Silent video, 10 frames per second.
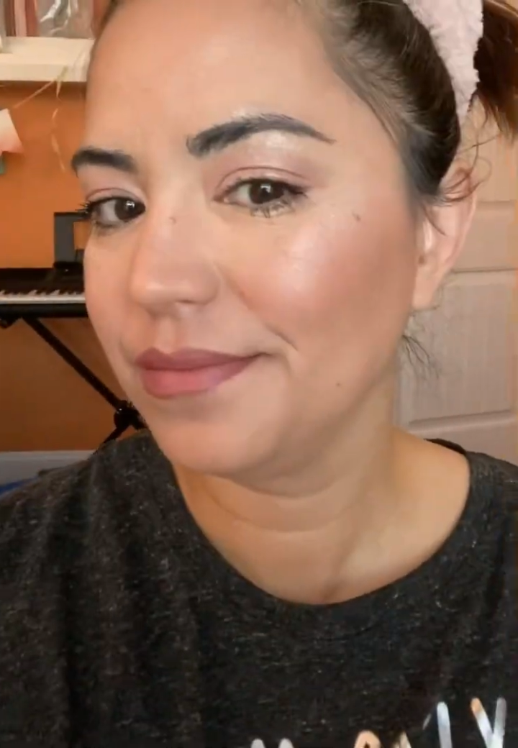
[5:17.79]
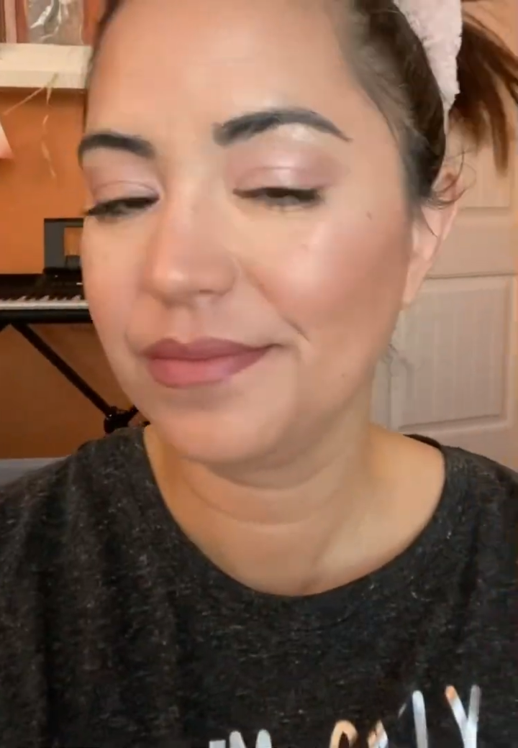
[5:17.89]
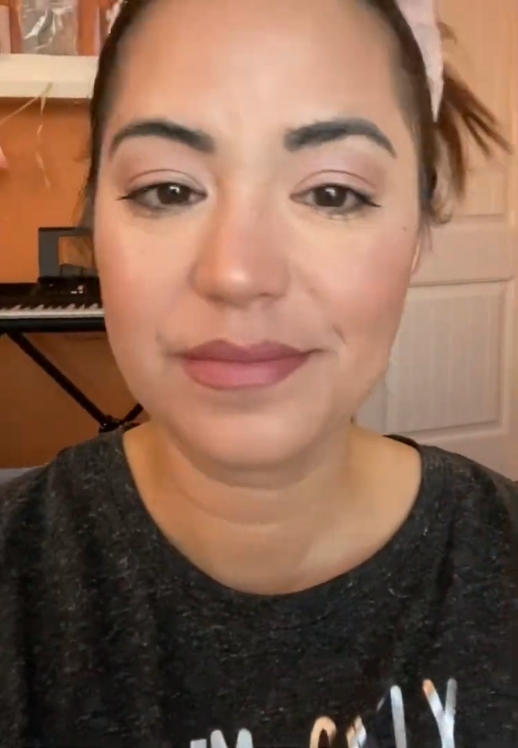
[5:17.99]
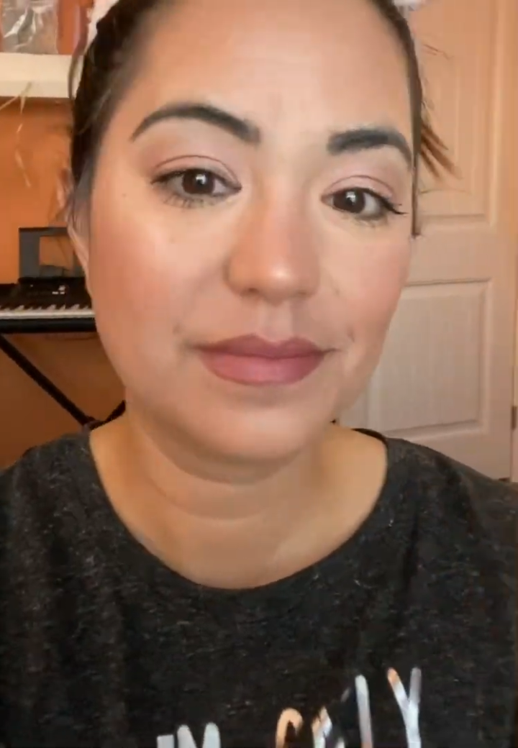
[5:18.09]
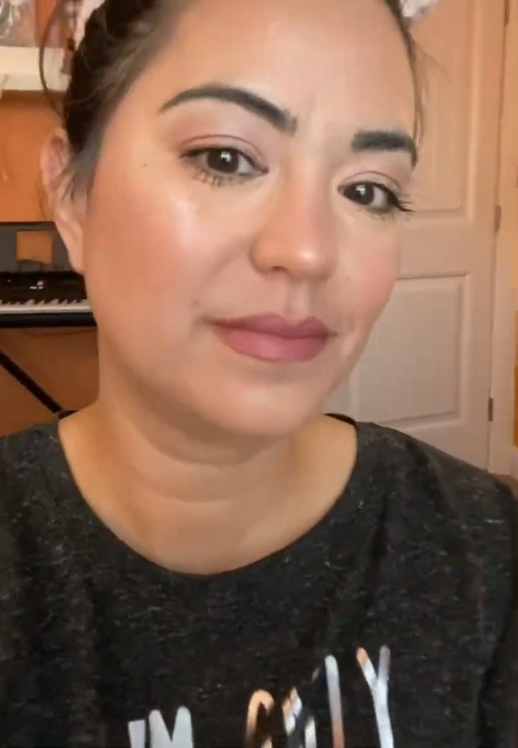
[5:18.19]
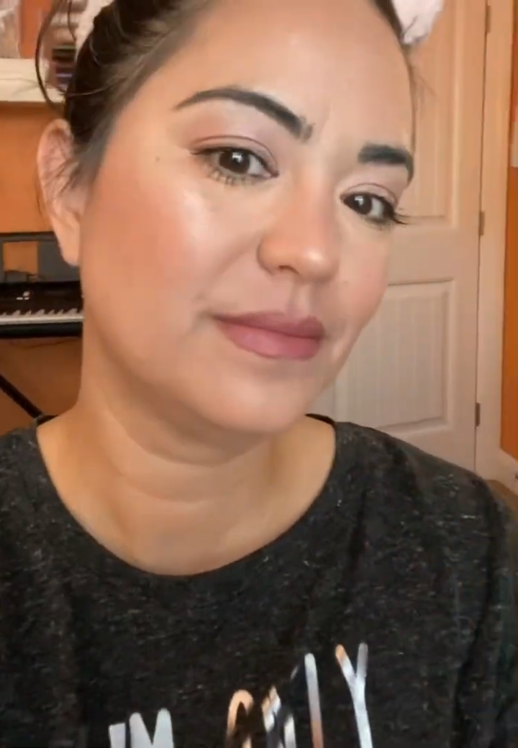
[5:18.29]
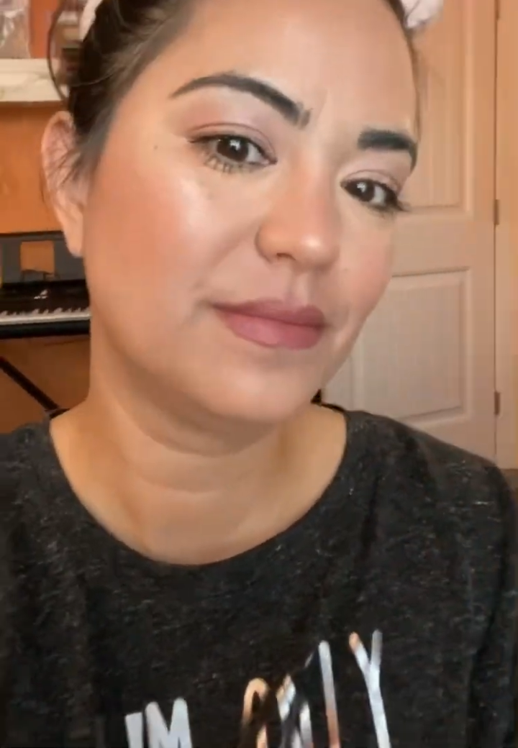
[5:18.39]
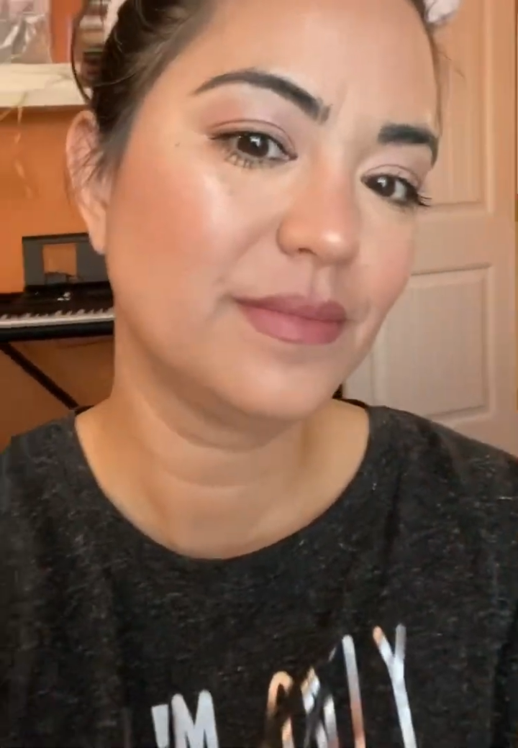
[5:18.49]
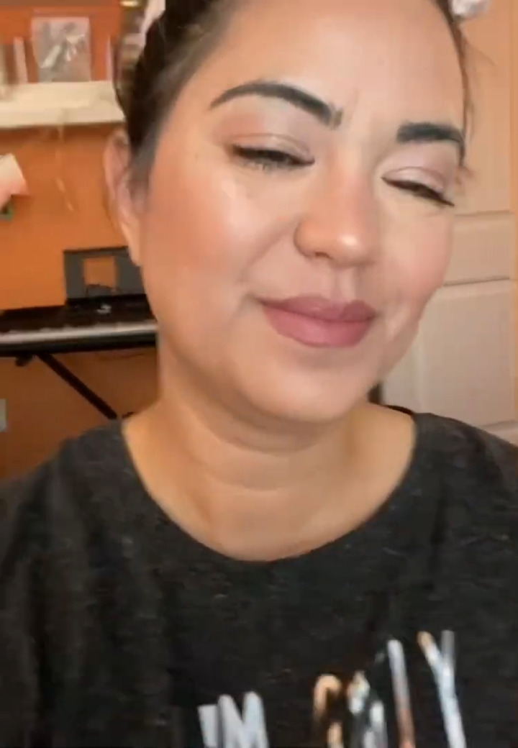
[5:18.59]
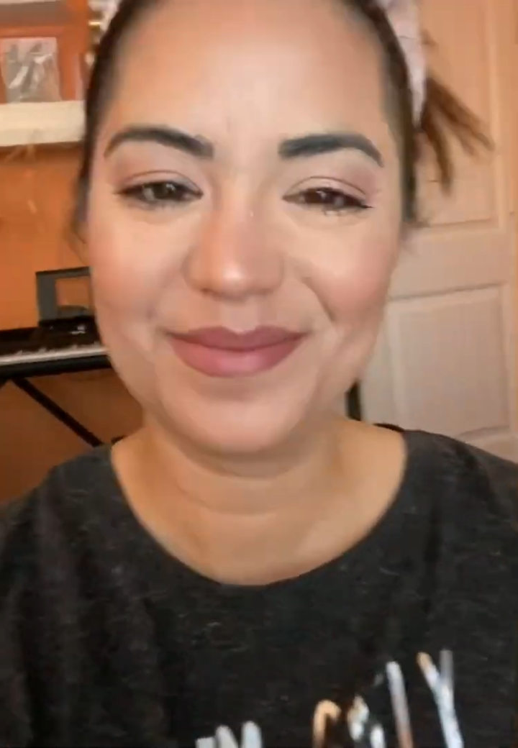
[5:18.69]
or
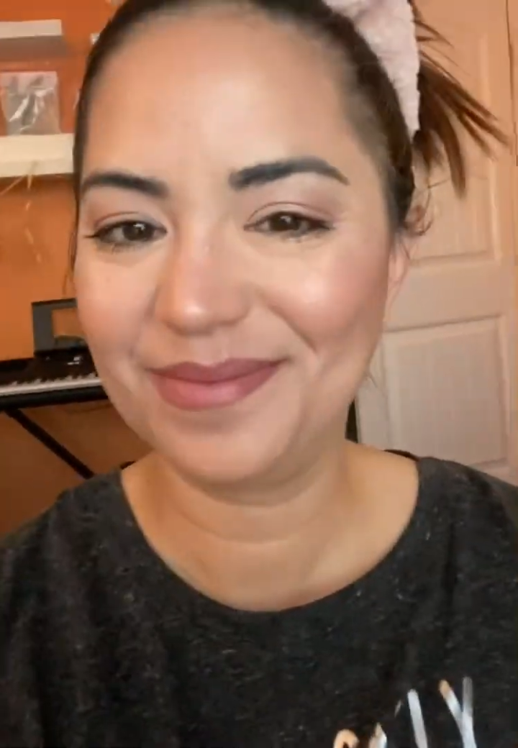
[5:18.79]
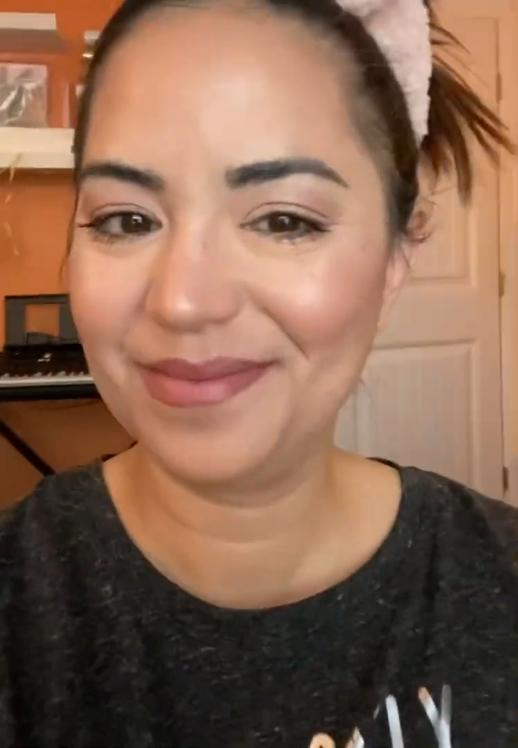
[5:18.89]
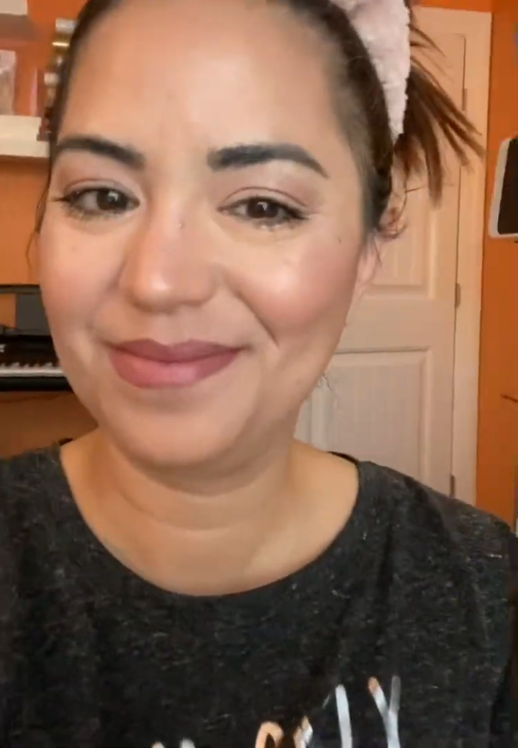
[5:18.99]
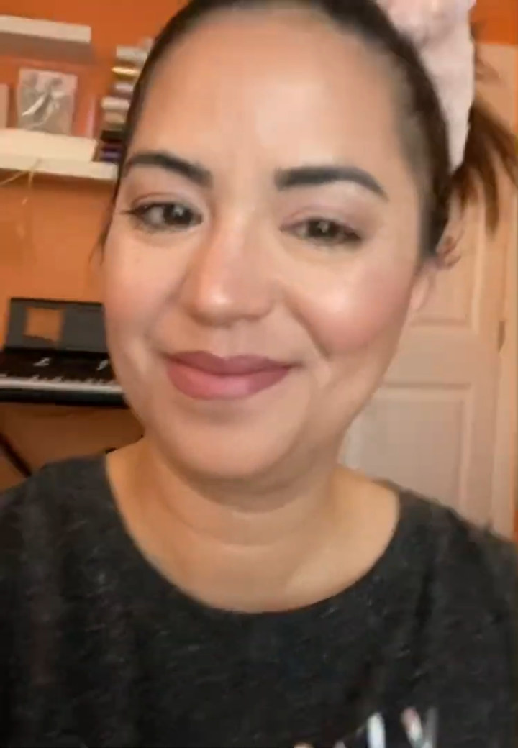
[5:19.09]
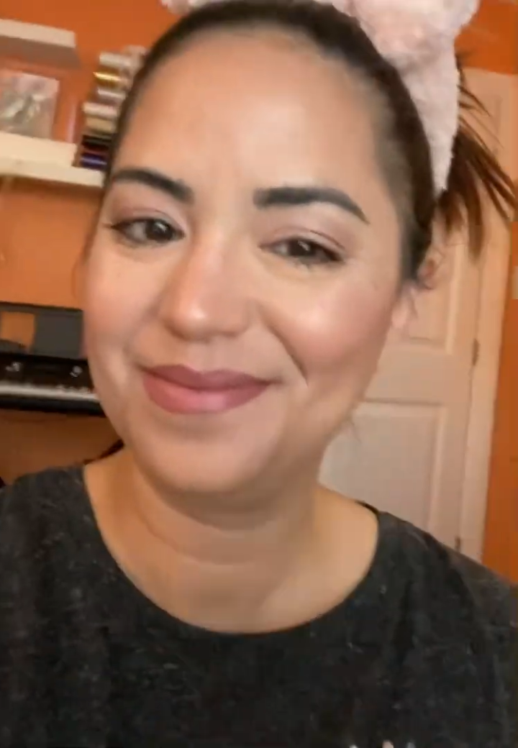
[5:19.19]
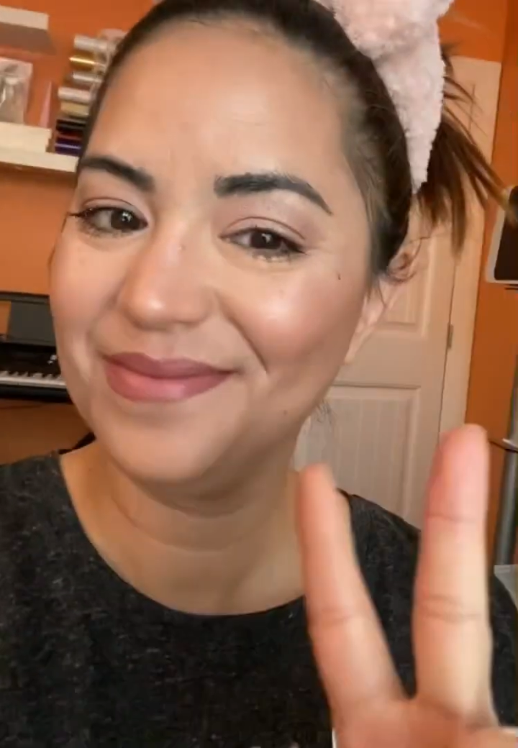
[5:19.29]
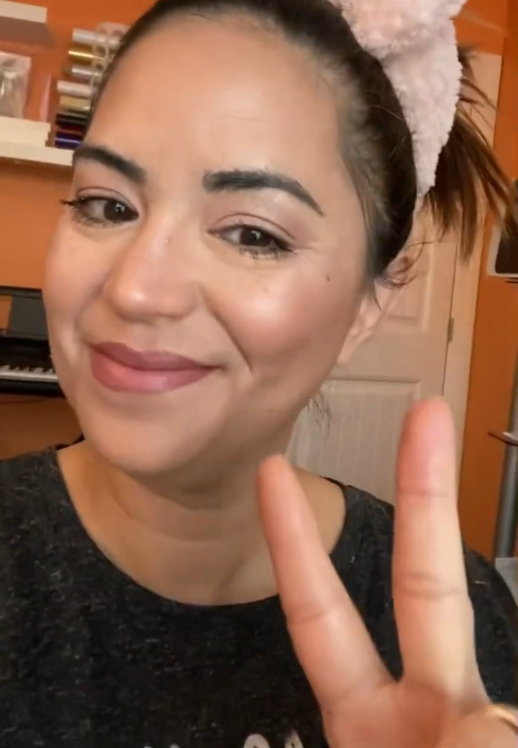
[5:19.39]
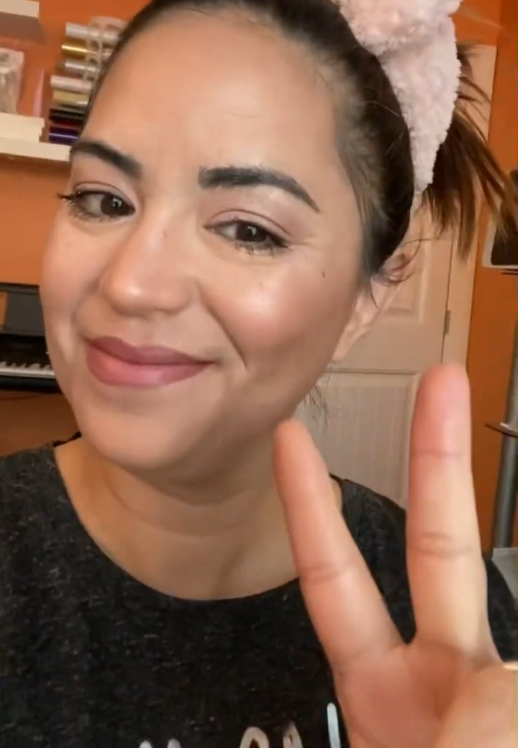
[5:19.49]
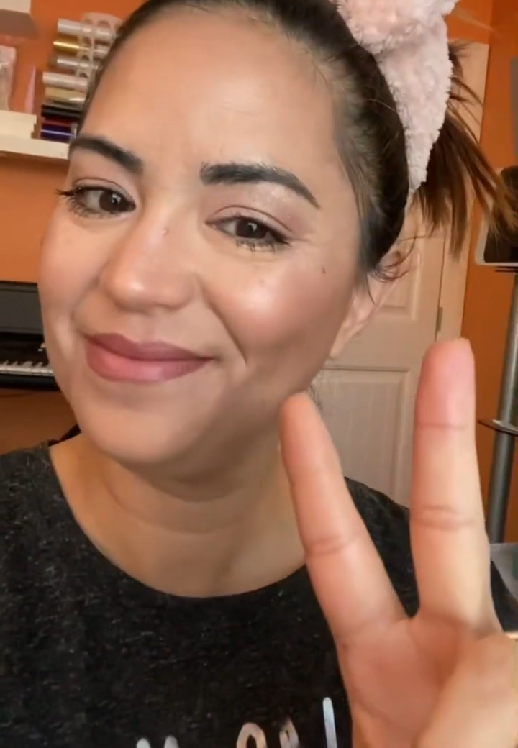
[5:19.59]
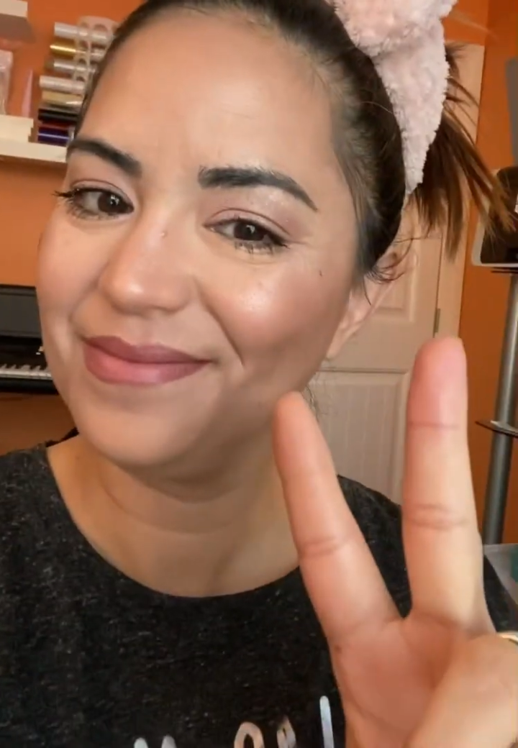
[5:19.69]
comment below,
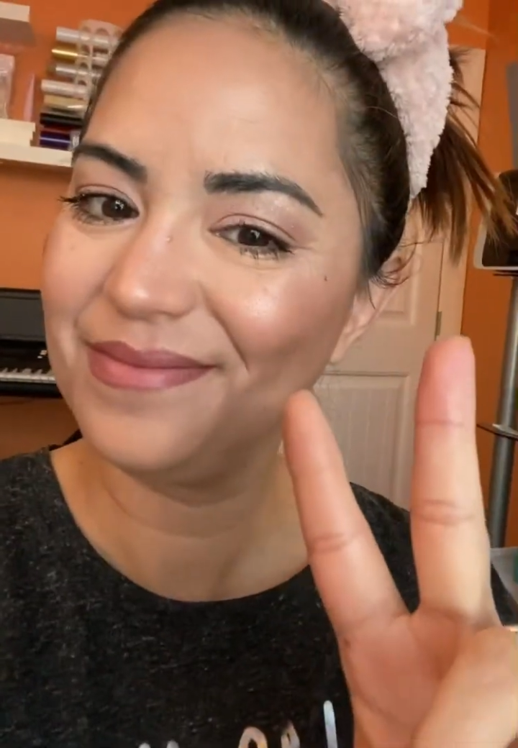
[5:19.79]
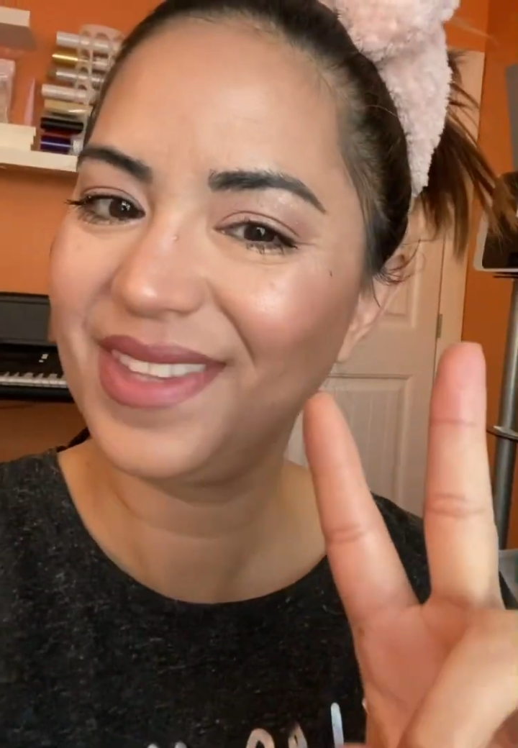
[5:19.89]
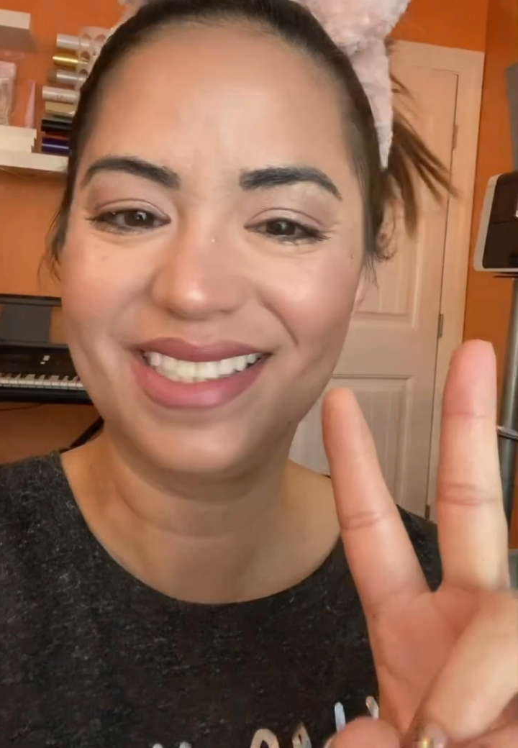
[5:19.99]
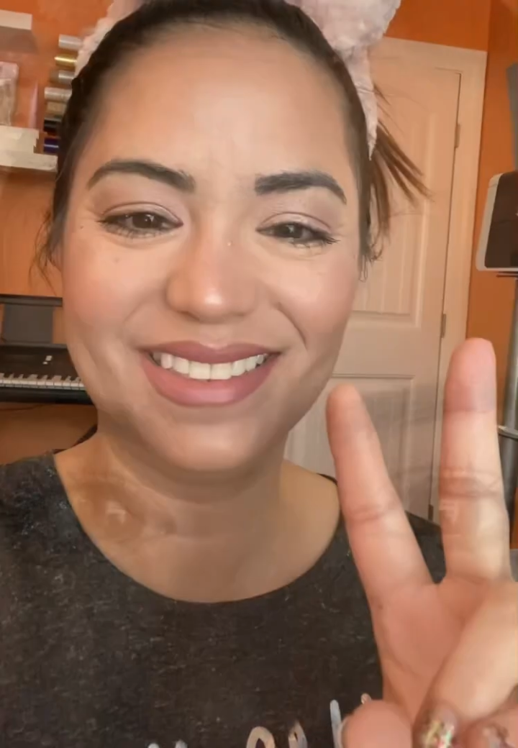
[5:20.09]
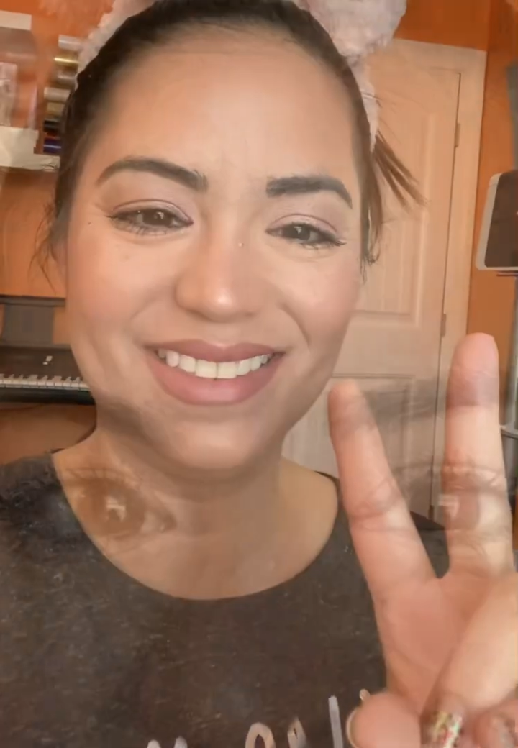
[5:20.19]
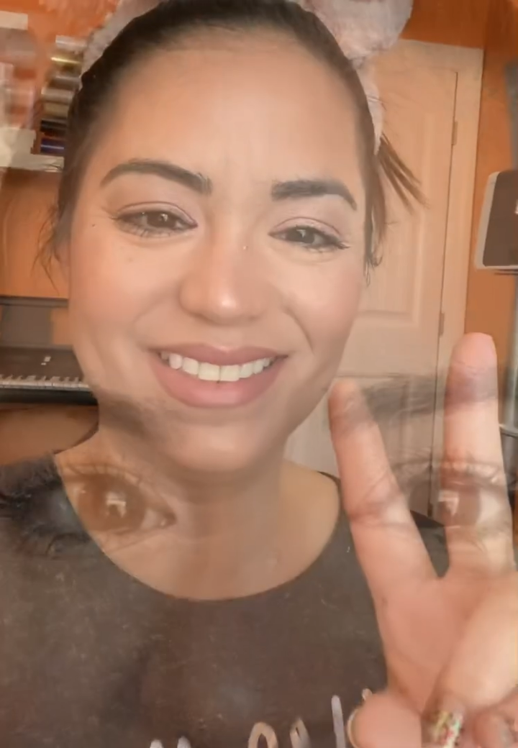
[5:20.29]
and I will see you